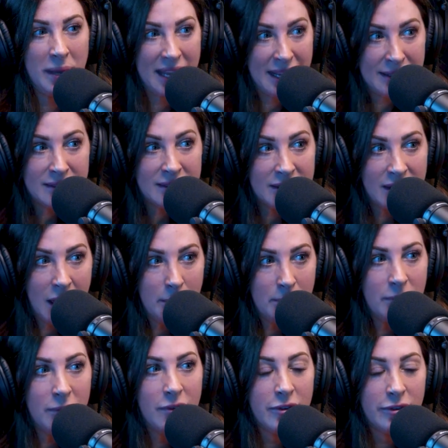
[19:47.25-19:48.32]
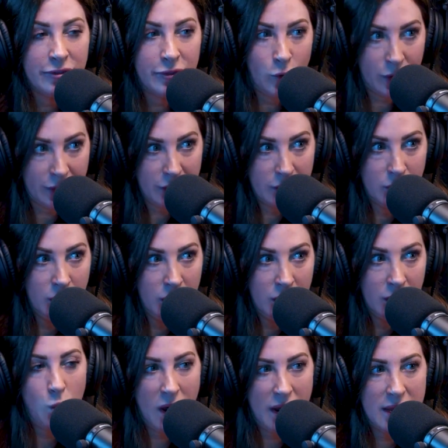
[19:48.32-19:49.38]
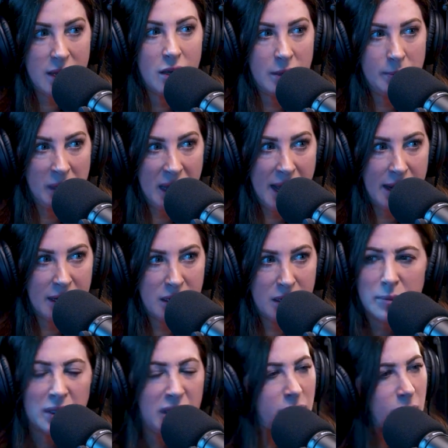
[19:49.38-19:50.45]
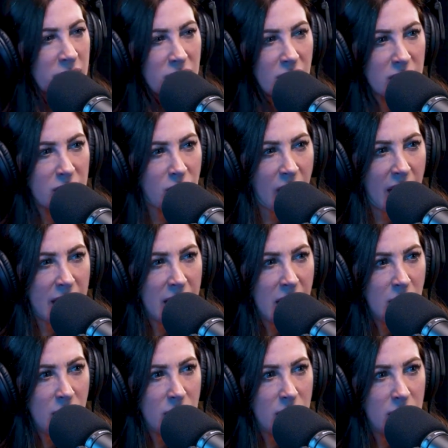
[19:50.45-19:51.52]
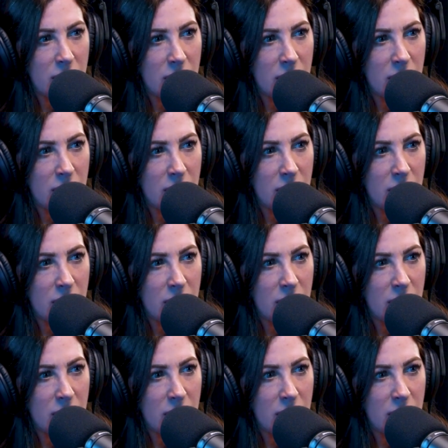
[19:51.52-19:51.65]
paints them for you, the white or the black. And I believe Windsor has gray now.